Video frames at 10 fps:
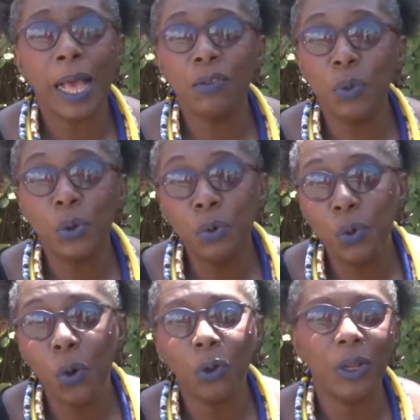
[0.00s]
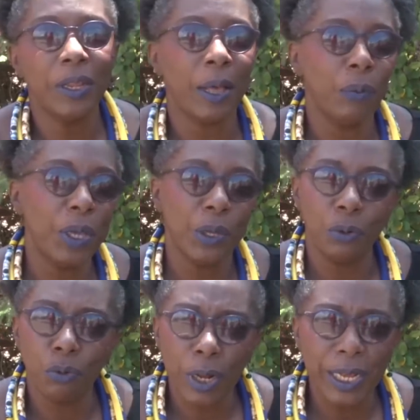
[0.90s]
as we grew older and we
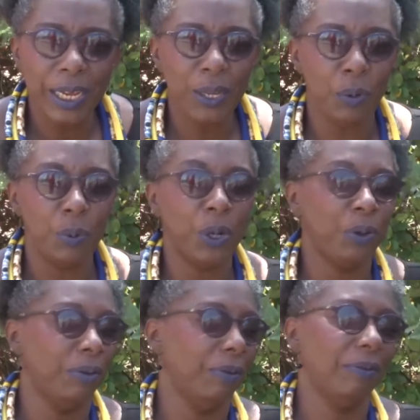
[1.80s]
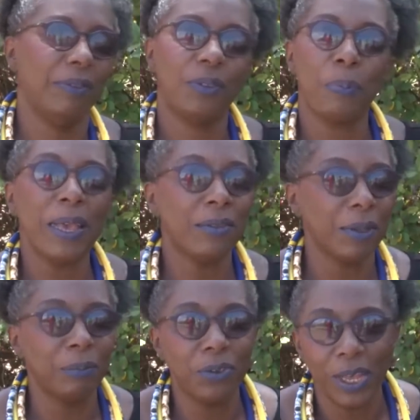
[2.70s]
could ride, we would spend
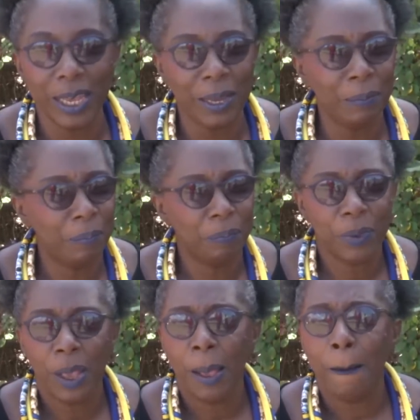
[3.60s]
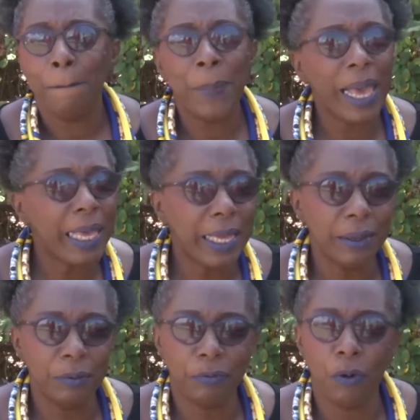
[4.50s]
some time
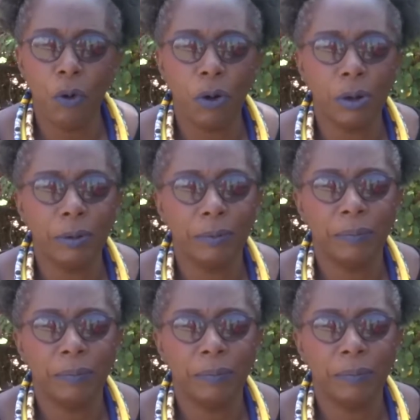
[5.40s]
begging for,